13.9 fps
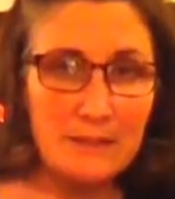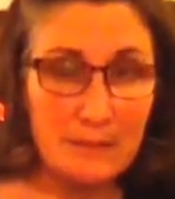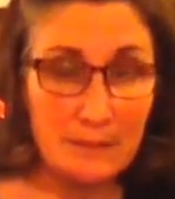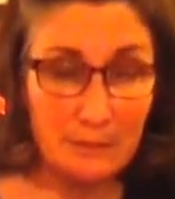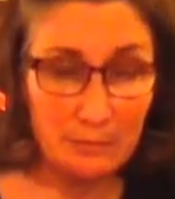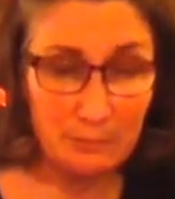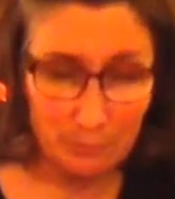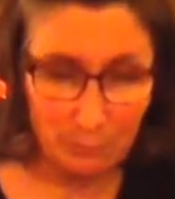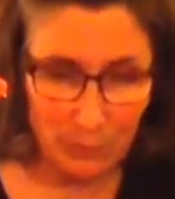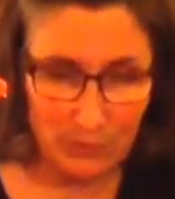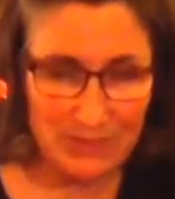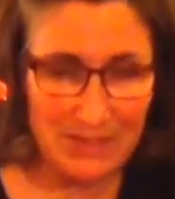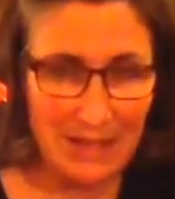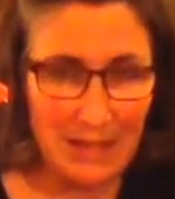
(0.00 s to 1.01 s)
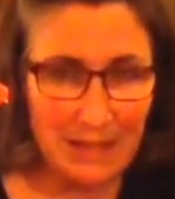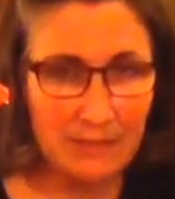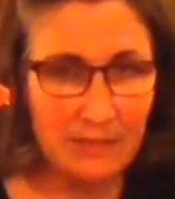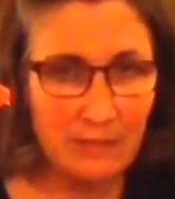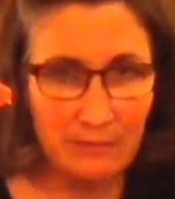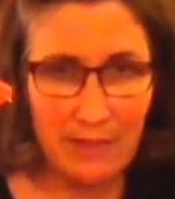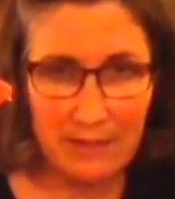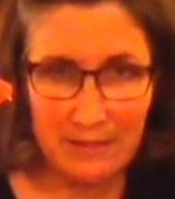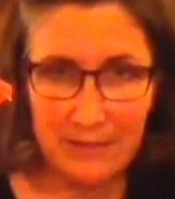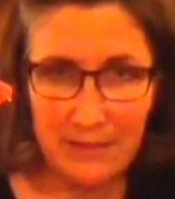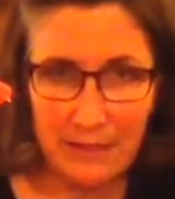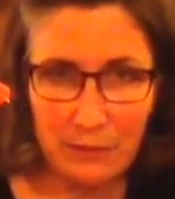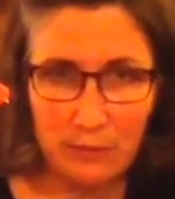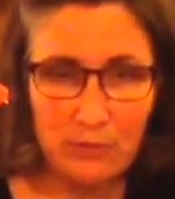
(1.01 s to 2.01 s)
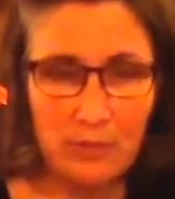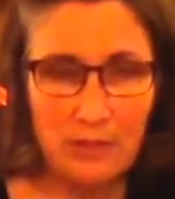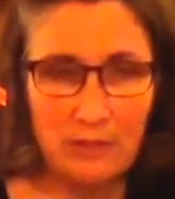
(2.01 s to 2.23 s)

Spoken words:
there was the end of that cycle